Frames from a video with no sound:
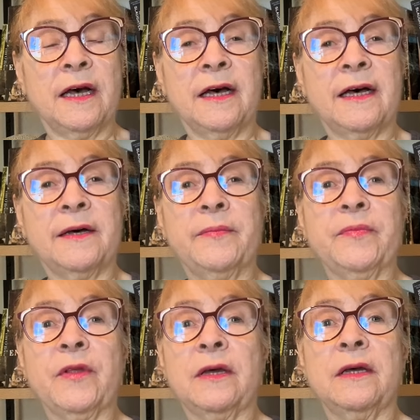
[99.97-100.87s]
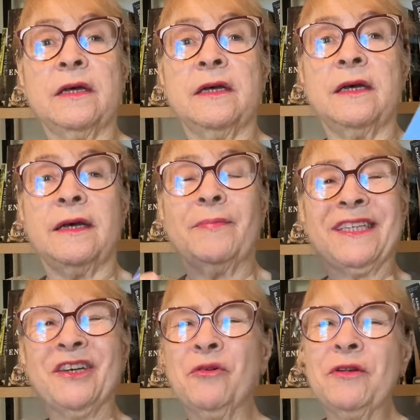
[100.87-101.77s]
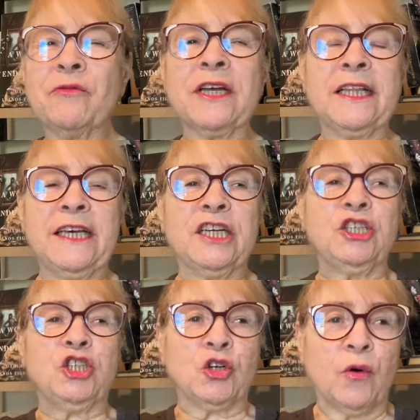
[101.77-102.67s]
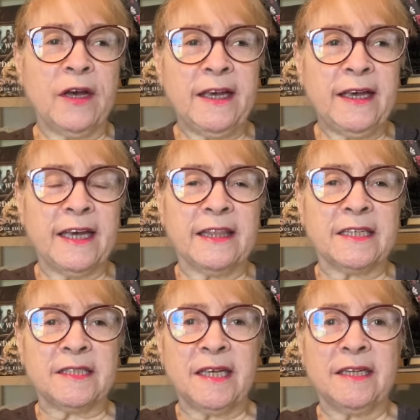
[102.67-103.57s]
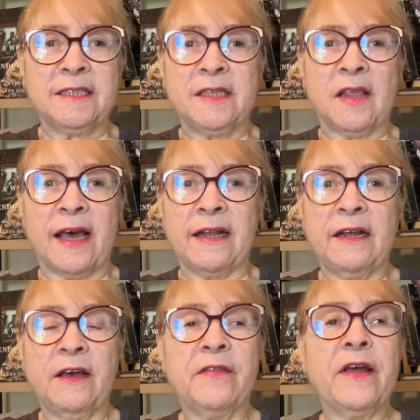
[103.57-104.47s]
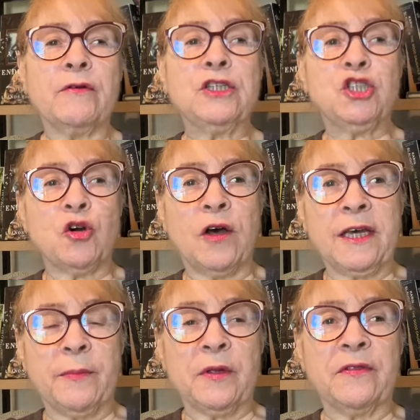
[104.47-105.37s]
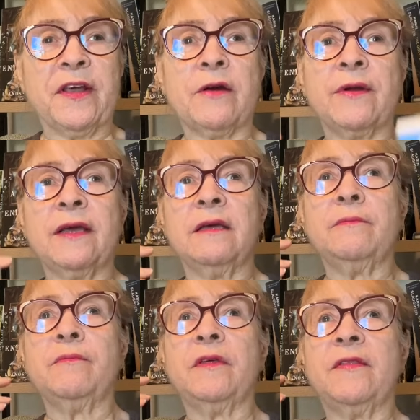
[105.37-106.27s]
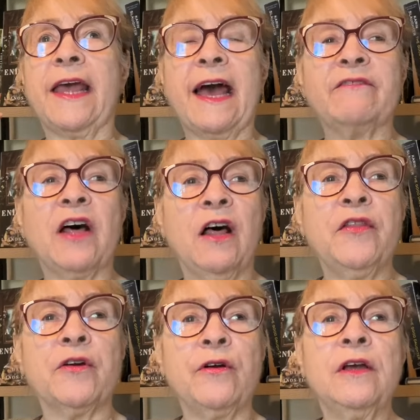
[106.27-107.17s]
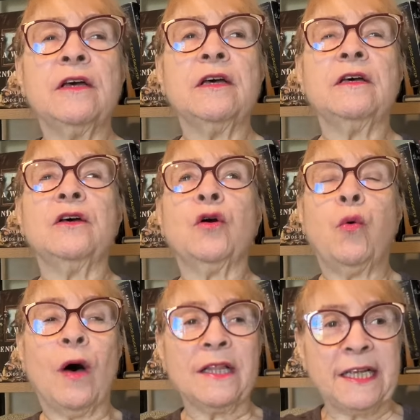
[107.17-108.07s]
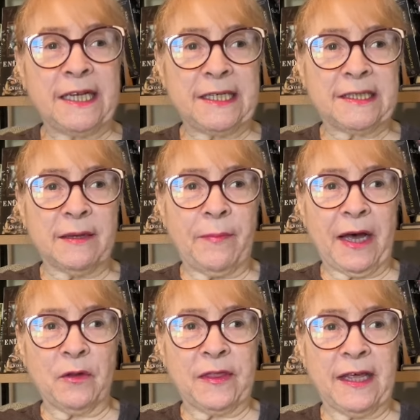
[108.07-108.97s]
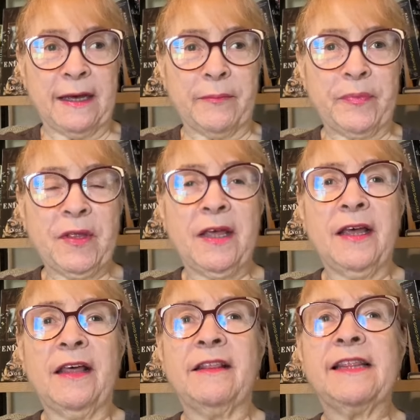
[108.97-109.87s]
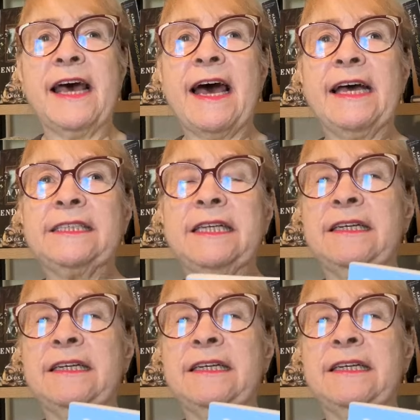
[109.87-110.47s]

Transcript: but don't really enjoy in the sense that they're enjoyable. They have other qualities about them that